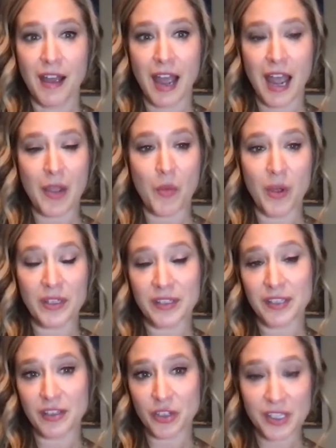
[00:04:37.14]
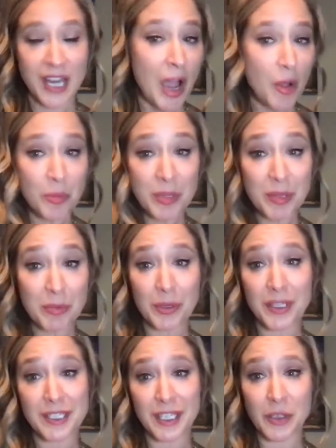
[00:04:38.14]
I want to just help people
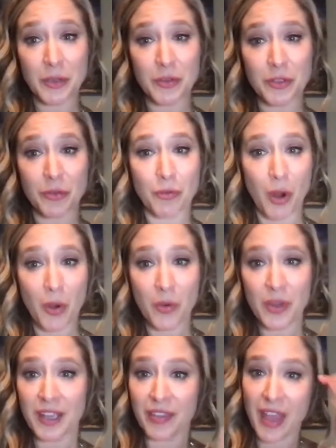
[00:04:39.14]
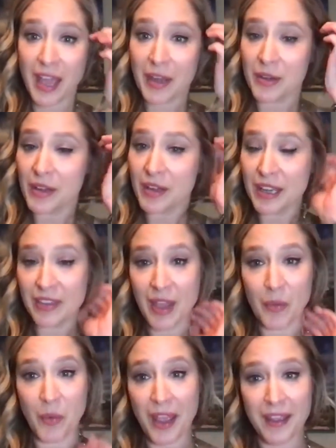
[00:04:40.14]
continue to grow in that in
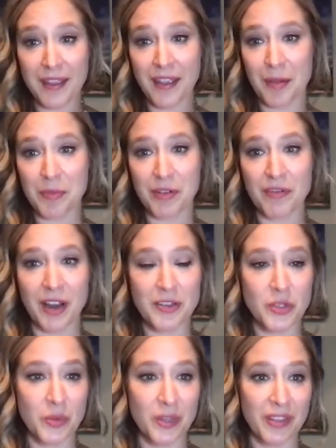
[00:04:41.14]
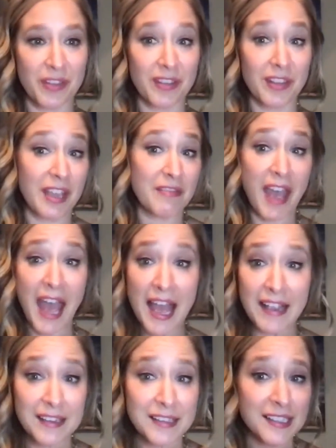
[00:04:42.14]
that way and provide you with life
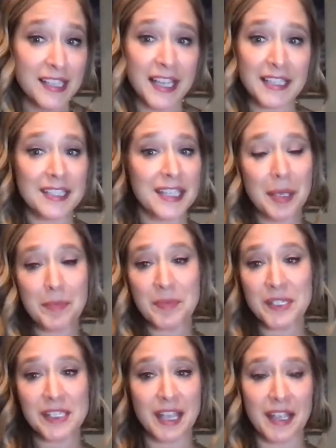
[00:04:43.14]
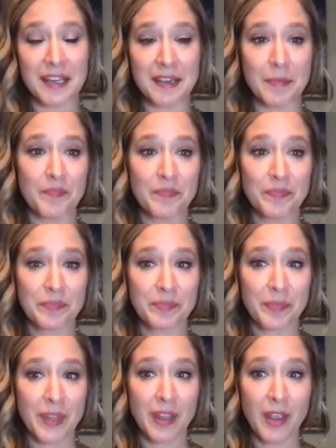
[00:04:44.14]
hacks and tips and
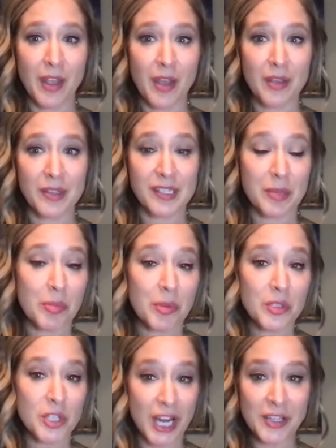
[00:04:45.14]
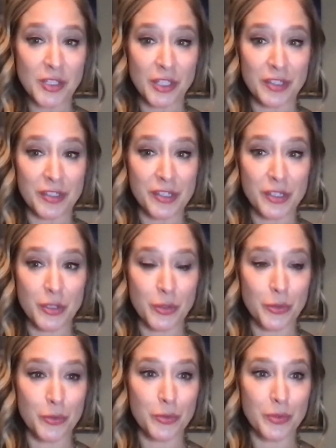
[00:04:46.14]
simple changes
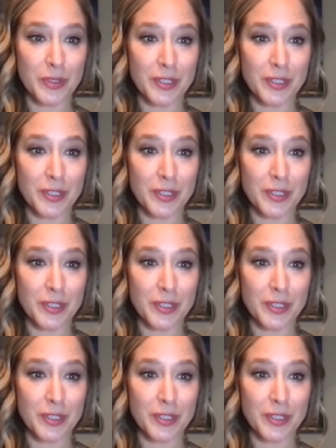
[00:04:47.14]
to